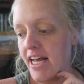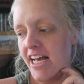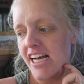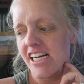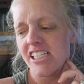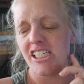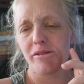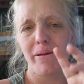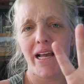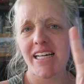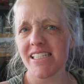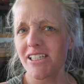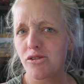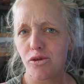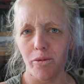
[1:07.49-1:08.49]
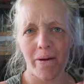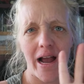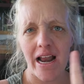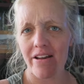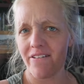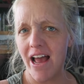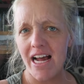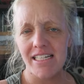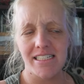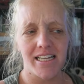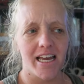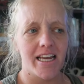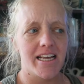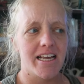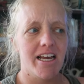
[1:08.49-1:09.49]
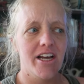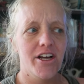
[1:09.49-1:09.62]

just because his room kind of has like